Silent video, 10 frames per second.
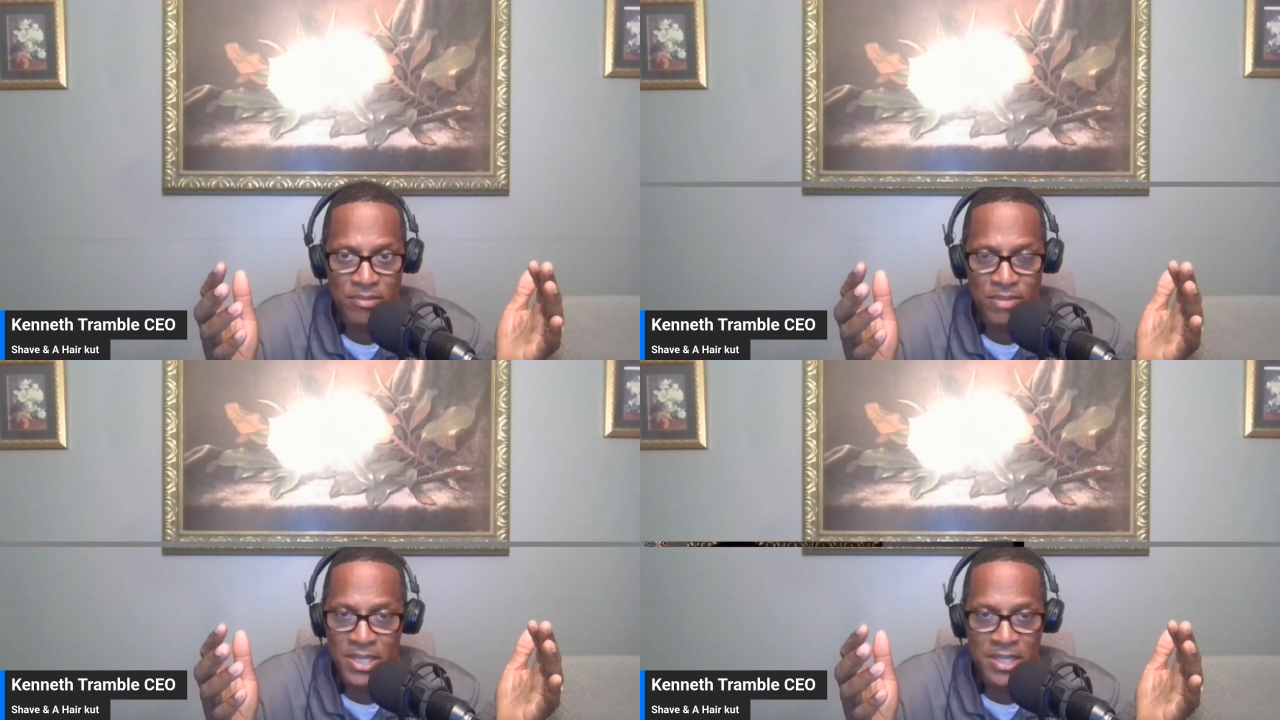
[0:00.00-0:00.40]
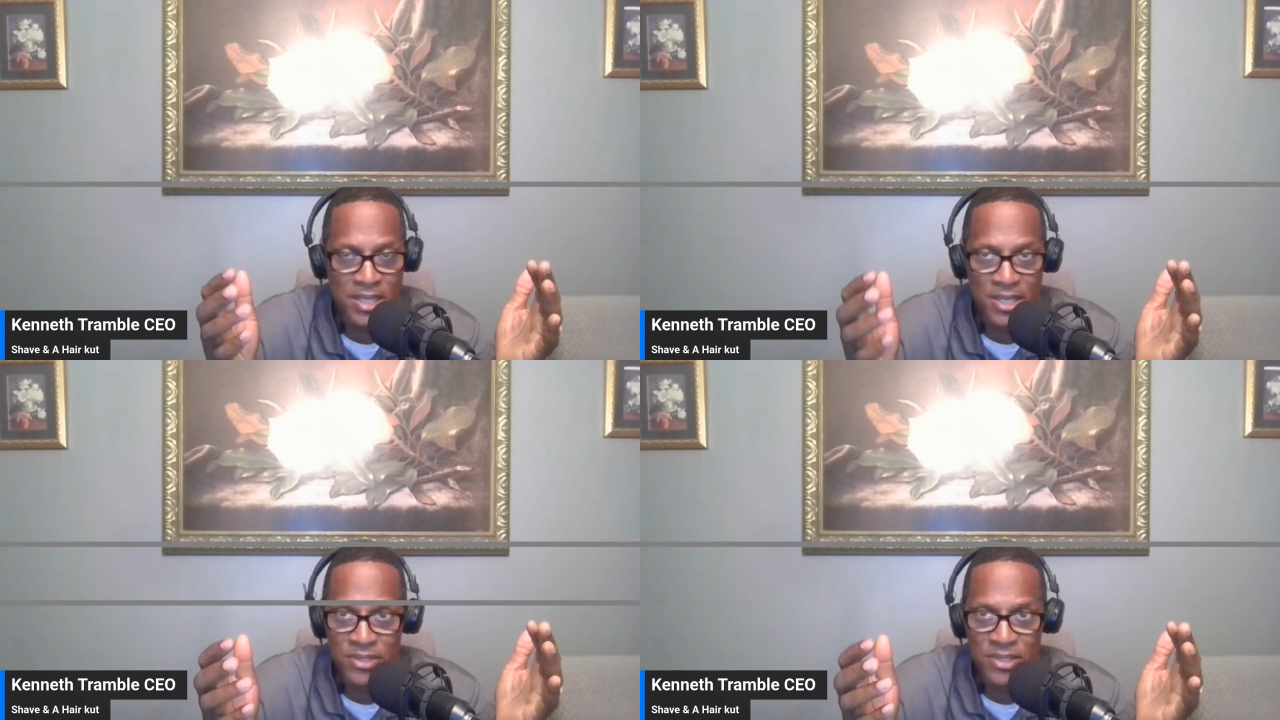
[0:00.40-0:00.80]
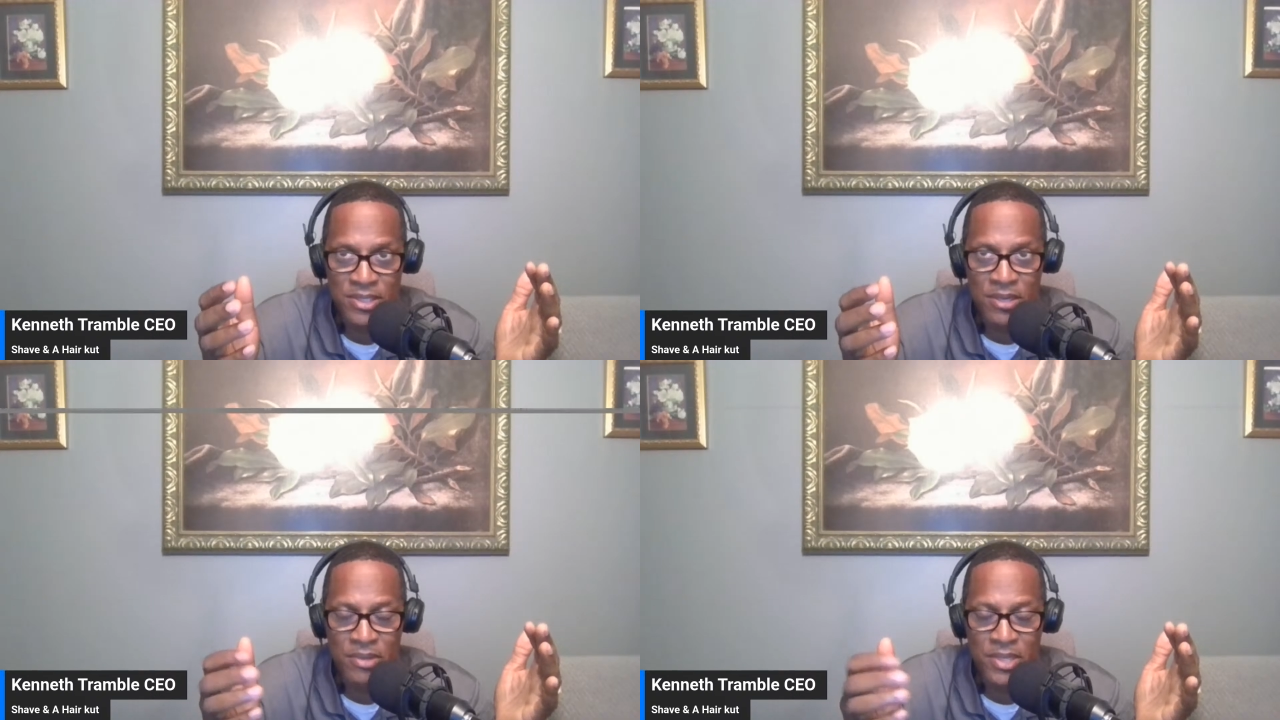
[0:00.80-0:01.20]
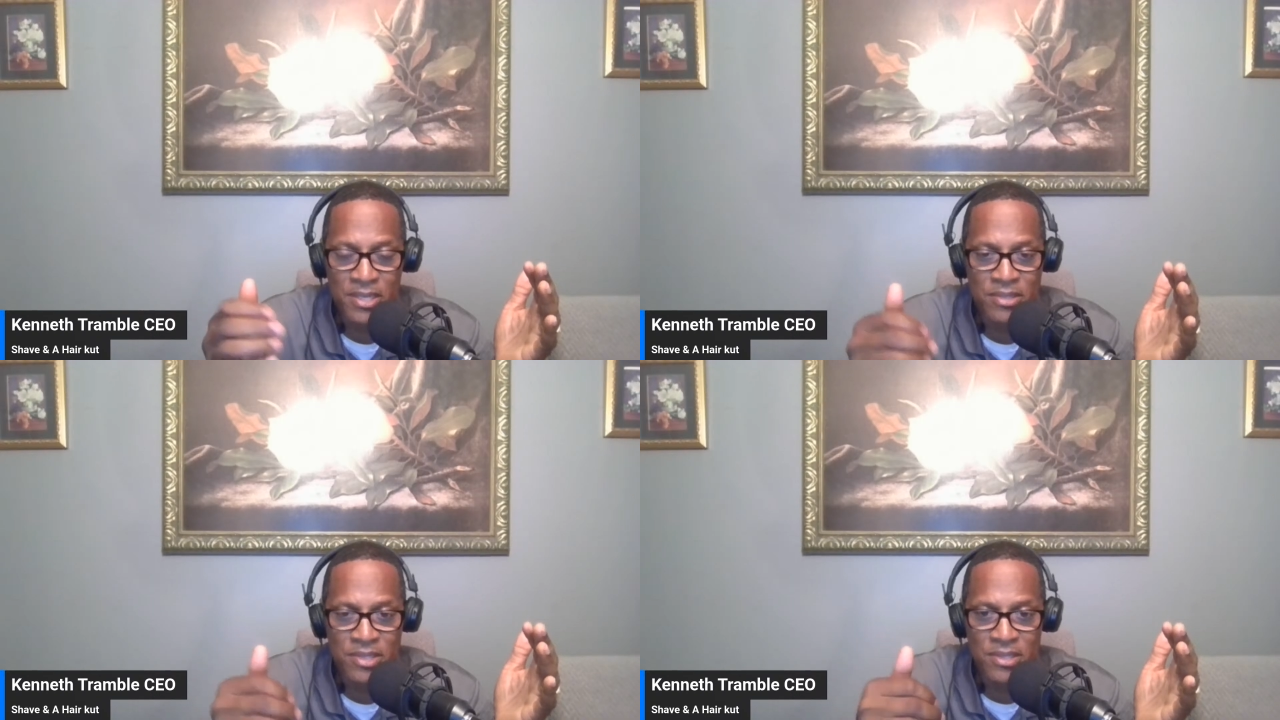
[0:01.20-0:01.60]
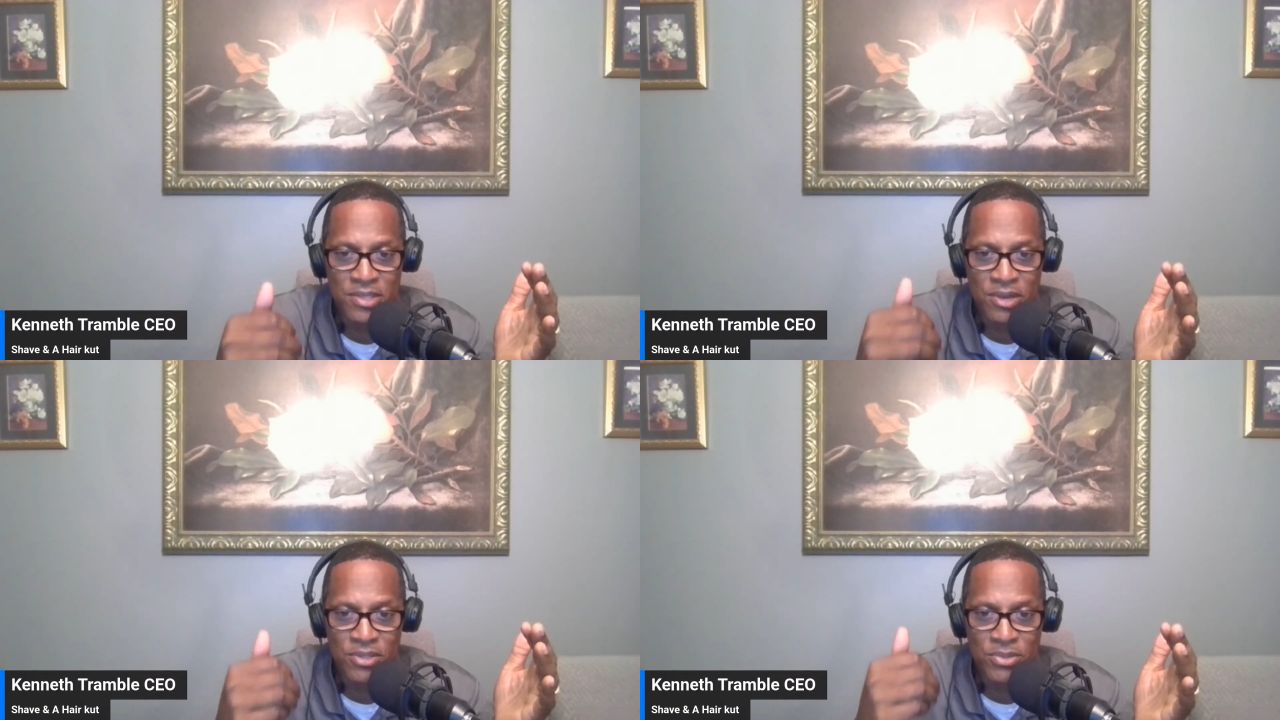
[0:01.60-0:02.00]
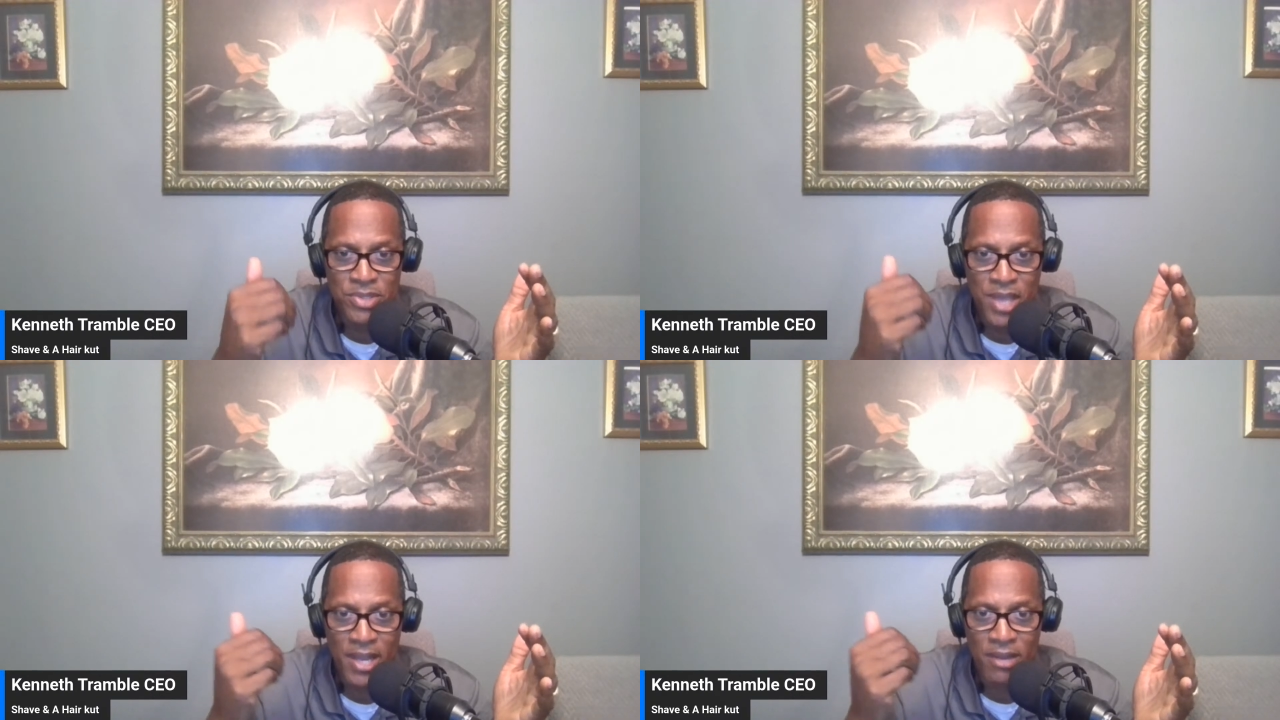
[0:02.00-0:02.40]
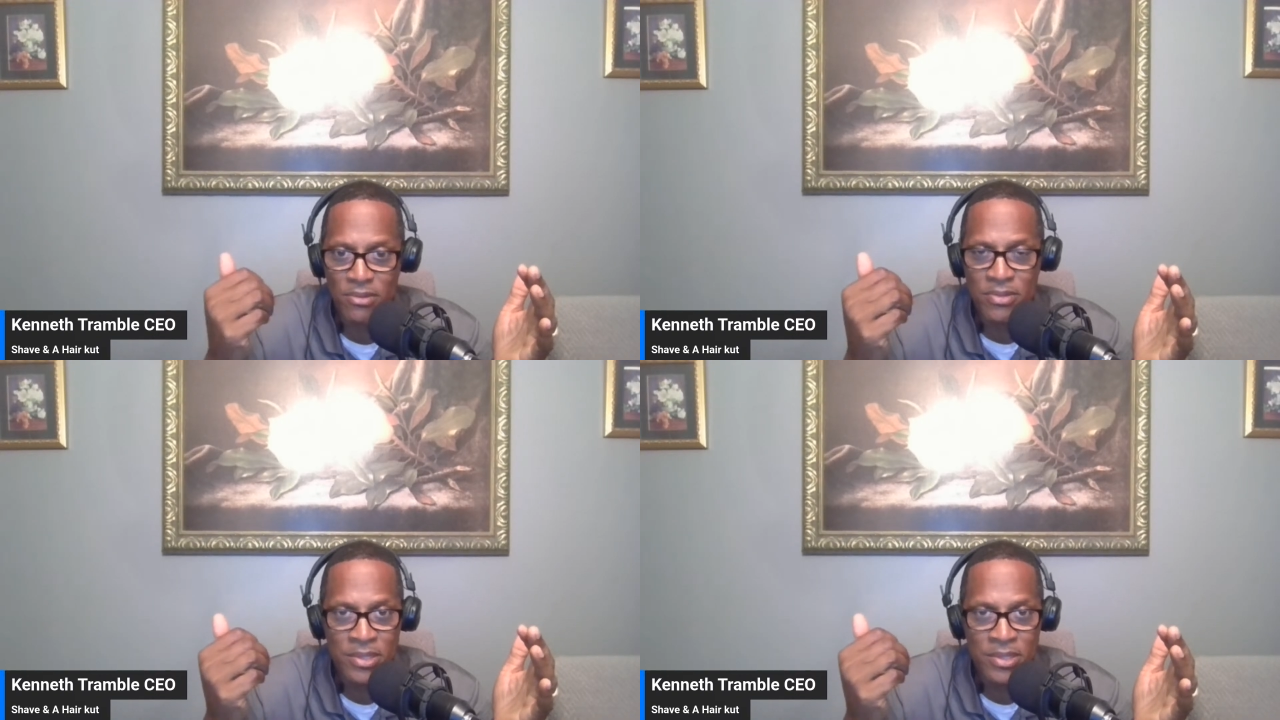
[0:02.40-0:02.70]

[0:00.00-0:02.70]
But it doesn't. It continues on to recycle